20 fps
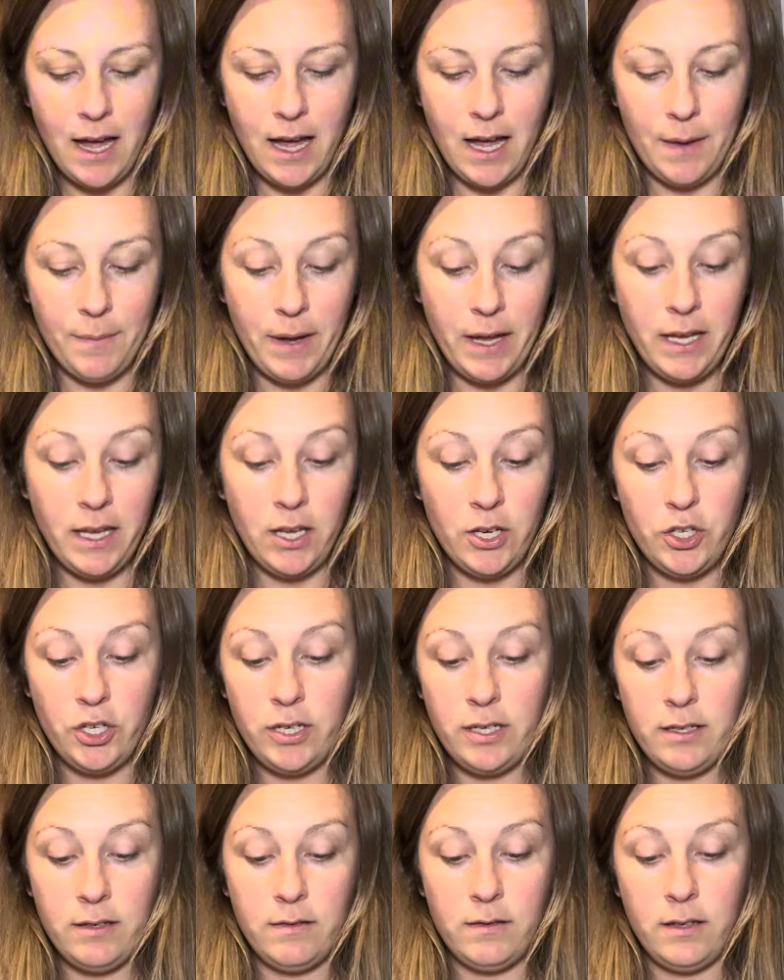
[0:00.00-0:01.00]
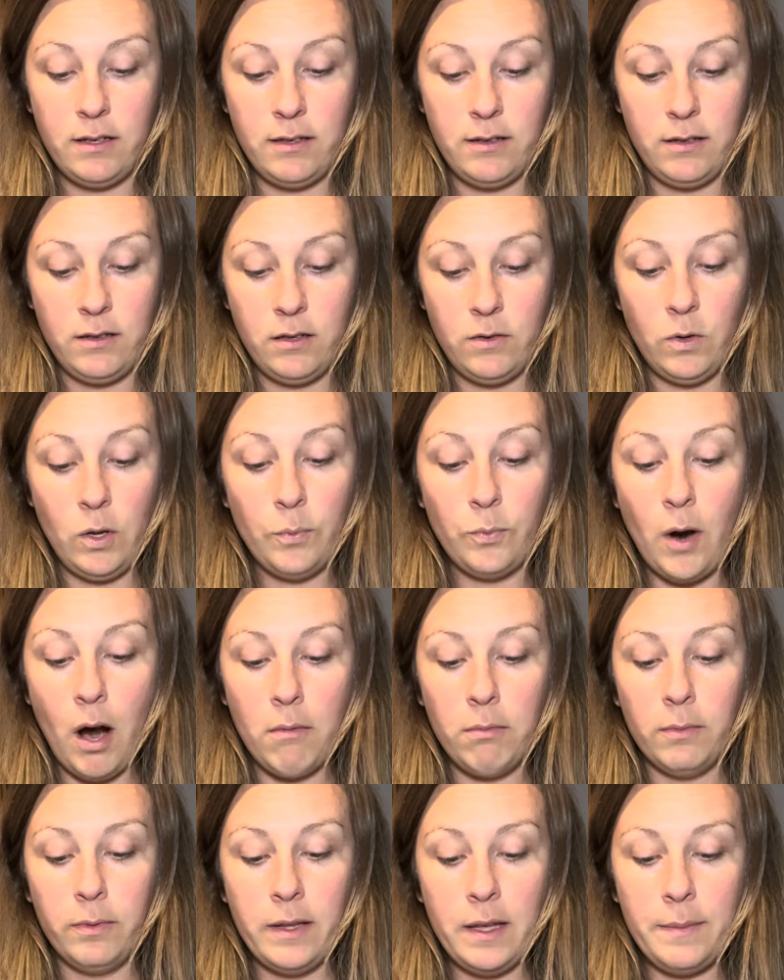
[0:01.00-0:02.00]
My kitchen will
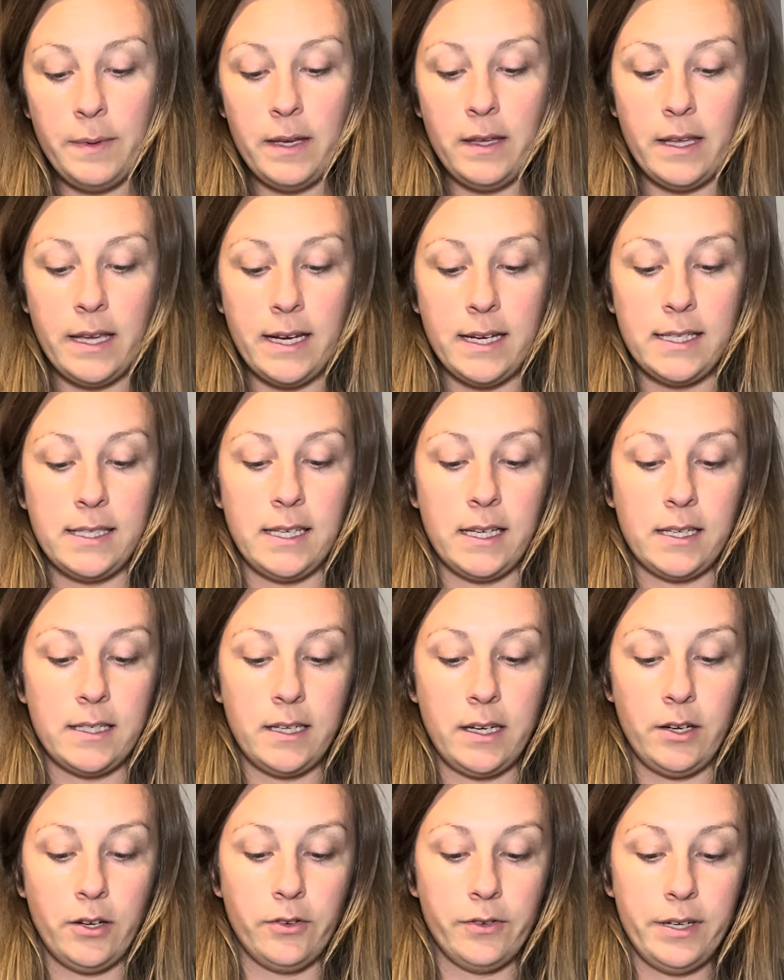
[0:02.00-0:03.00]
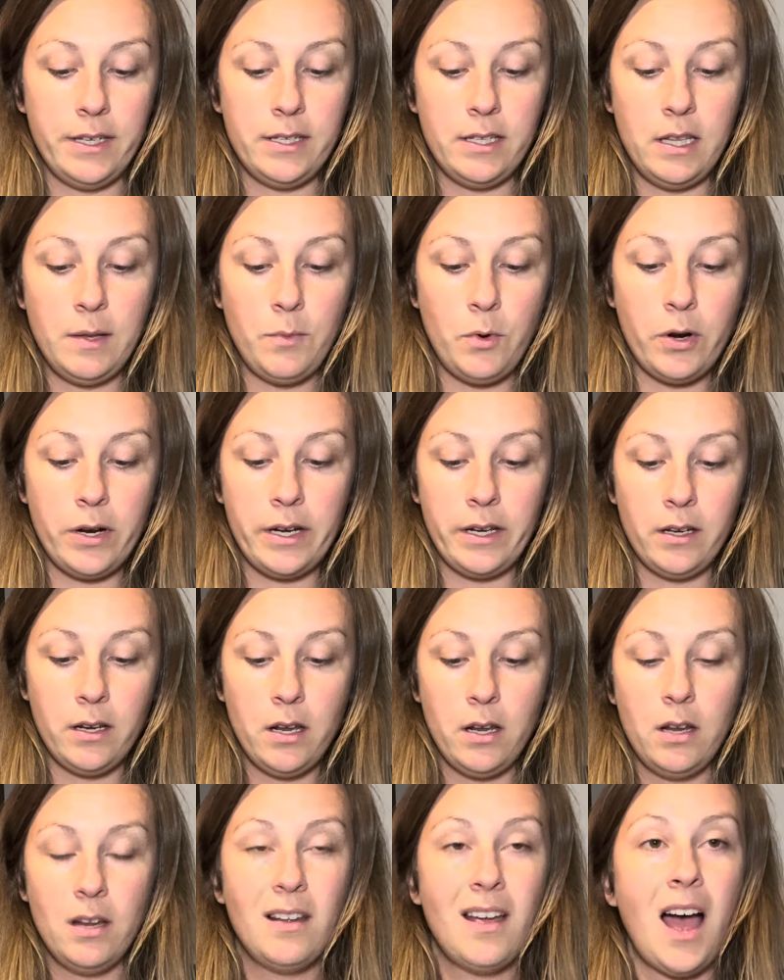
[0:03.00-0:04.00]
probably be like 60 degrees in the morning.
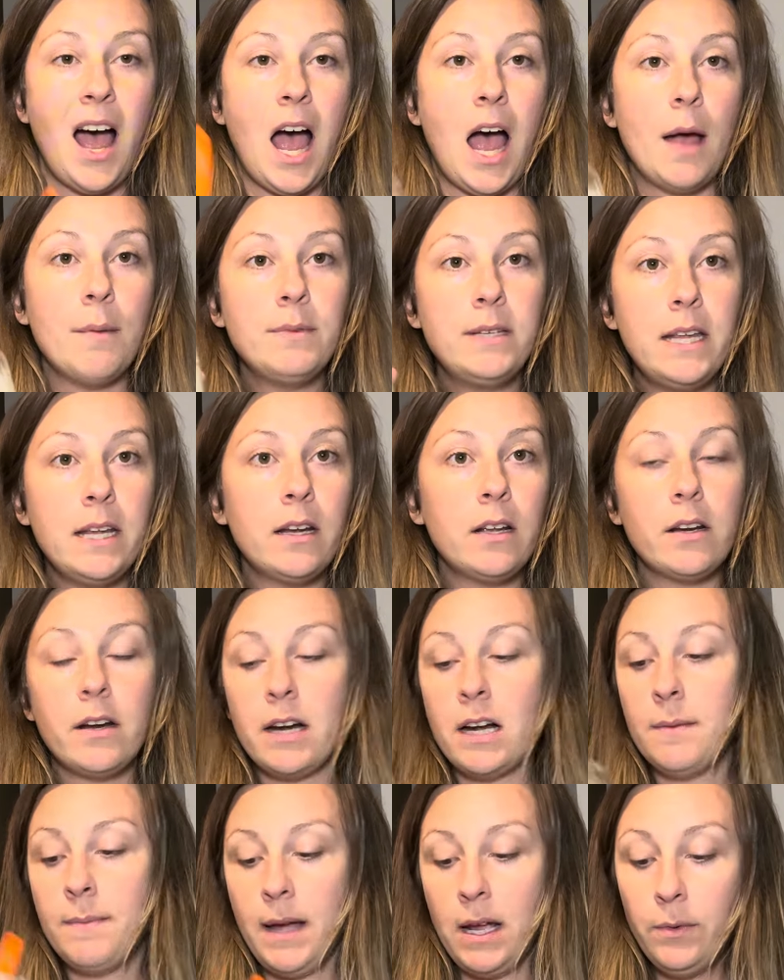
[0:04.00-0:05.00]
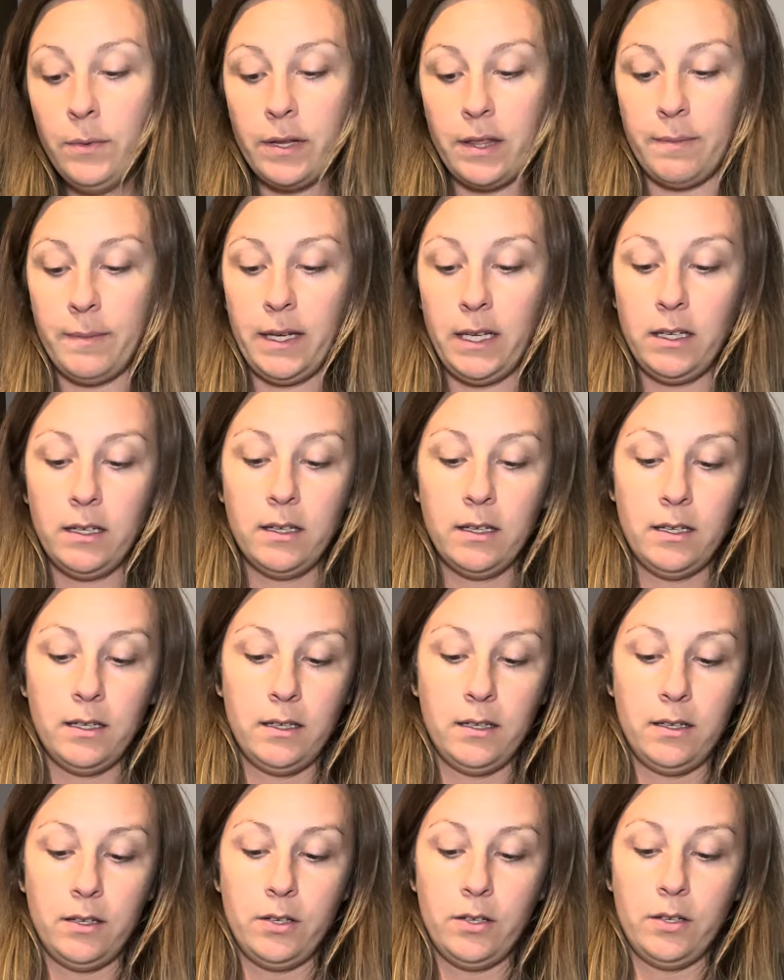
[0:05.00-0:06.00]
I'm taking her to bed with me,
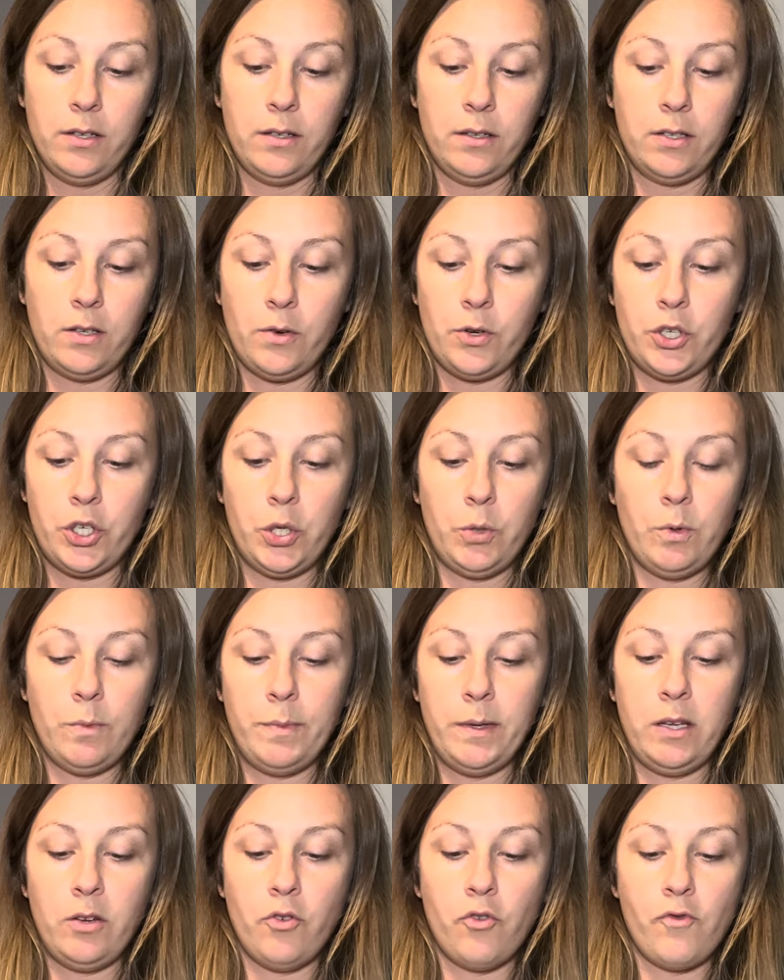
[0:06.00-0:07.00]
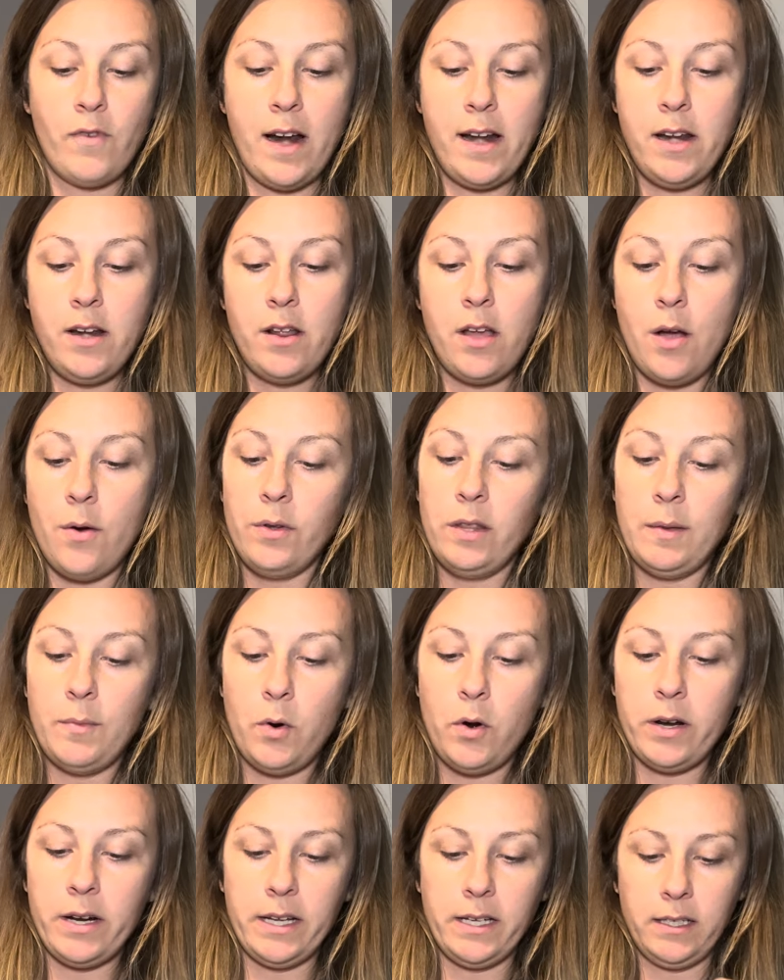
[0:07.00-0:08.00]
so she will be ready to go in the
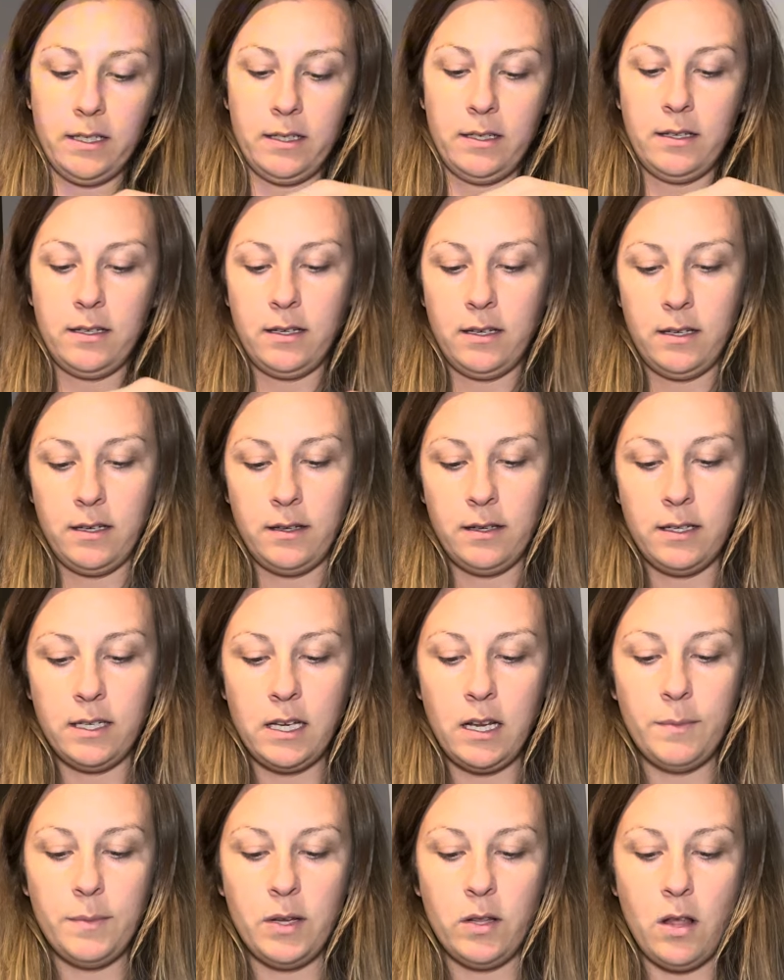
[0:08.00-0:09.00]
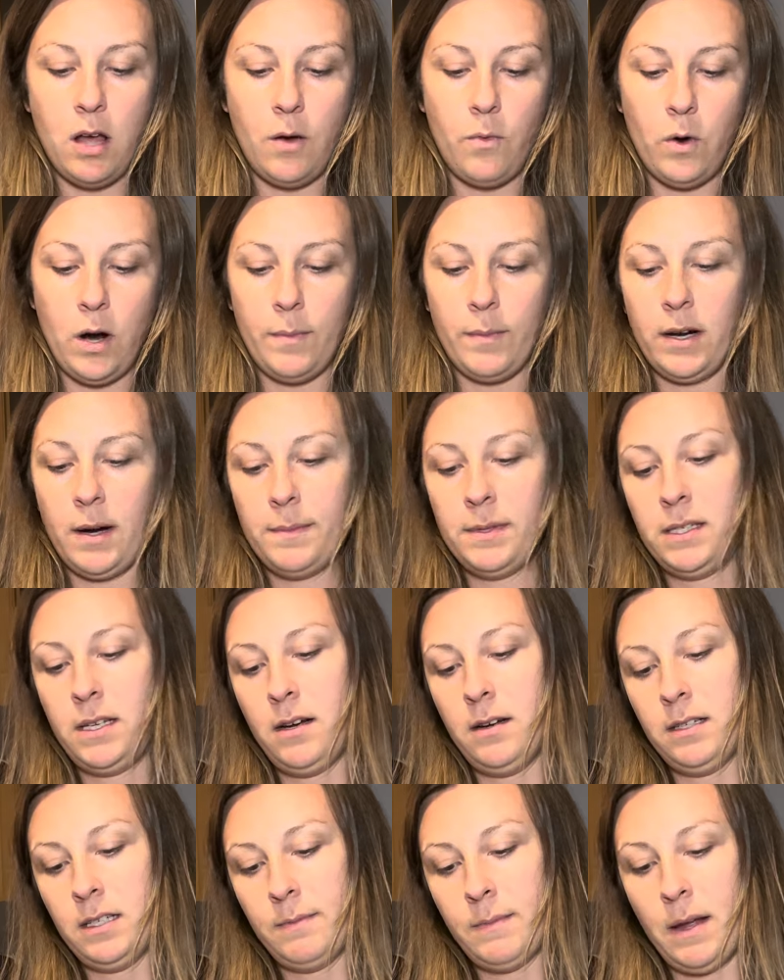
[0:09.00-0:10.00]
morning. It'll be a lot warmer
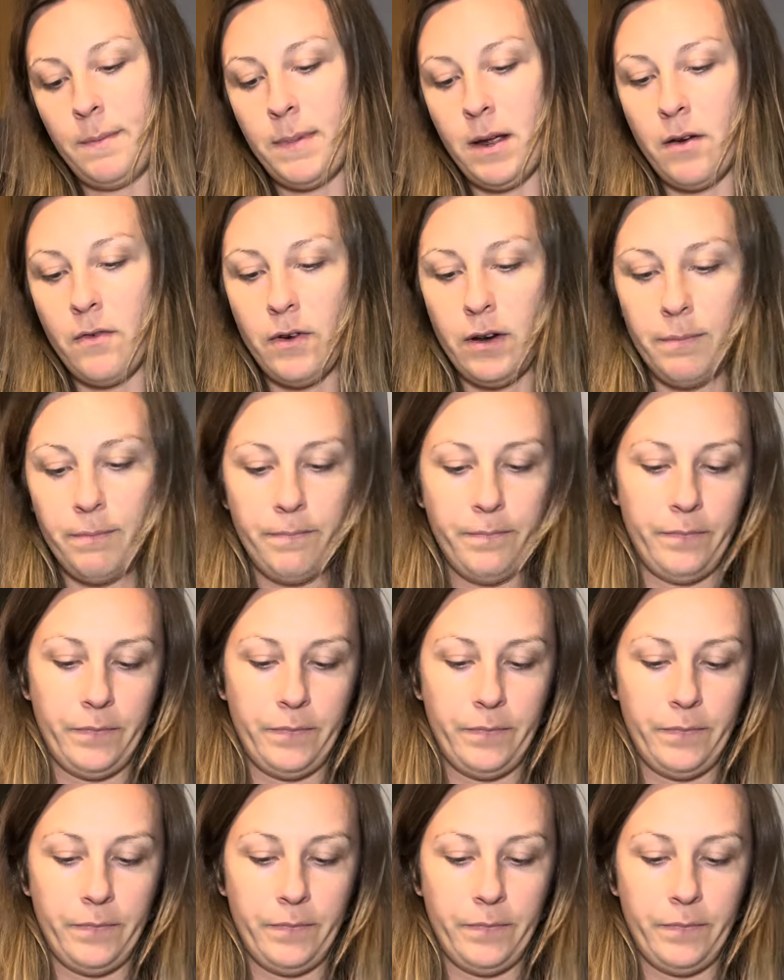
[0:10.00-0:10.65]
upstairs in my bedroom.